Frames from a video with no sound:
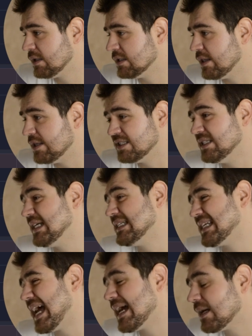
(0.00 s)
the Zig
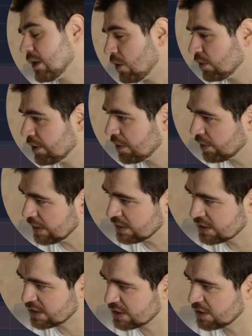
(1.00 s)
Zag. Although
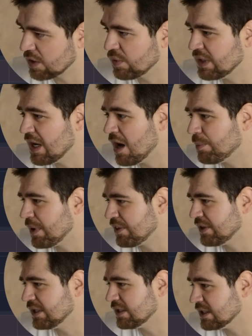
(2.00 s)
it's going up, I
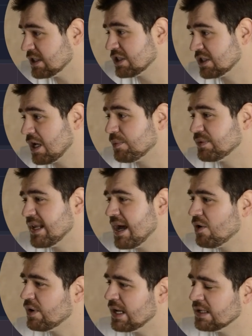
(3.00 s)
think it's stopped
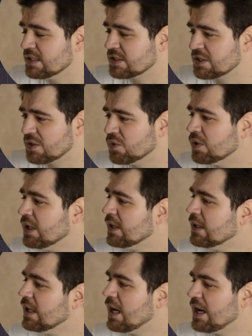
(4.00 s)
now, so
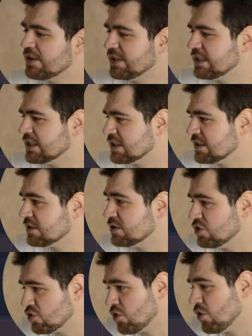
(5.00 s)
I think it's gonna
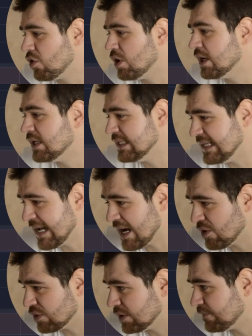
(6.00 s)
draw
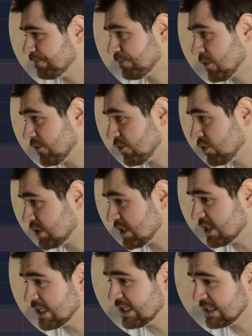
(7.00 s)
down. Of course,
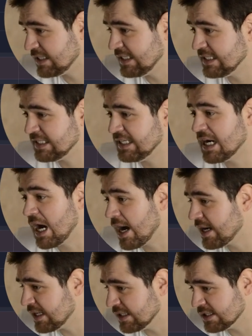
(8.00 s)

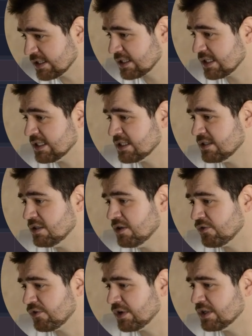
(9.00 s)
CCI is
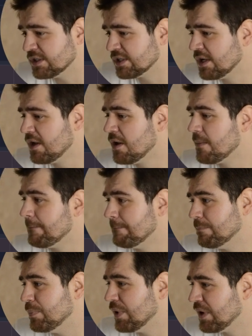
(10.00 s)
different,
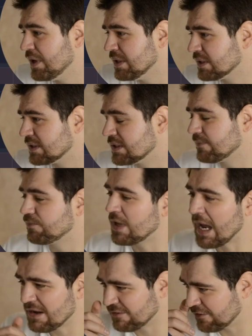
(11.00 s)
but
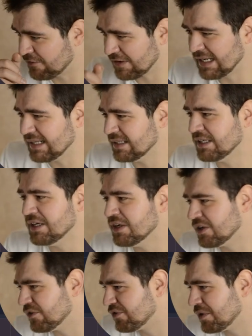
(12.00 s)
I have a feeling
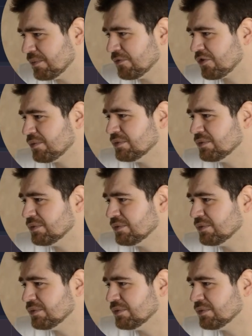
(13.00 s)
here from